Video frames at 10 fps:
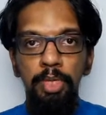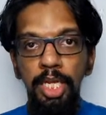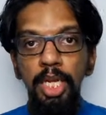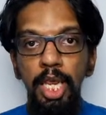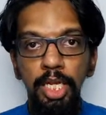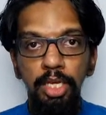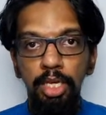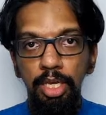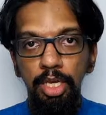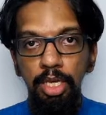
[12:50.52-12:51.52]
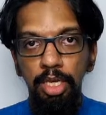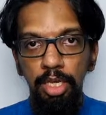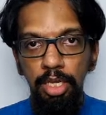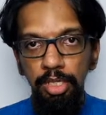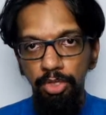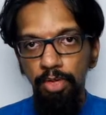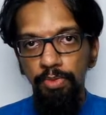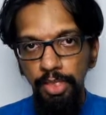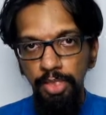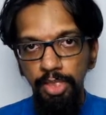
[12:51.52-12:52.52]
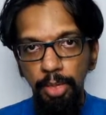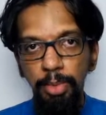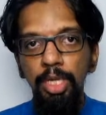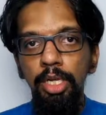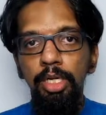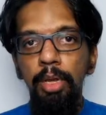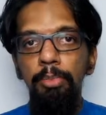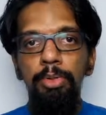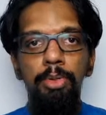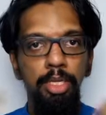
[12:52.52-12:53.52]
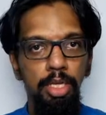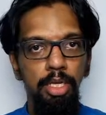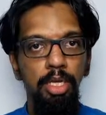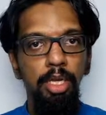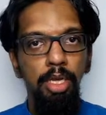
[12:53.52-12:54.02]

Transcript: In a sort of a typical computer, the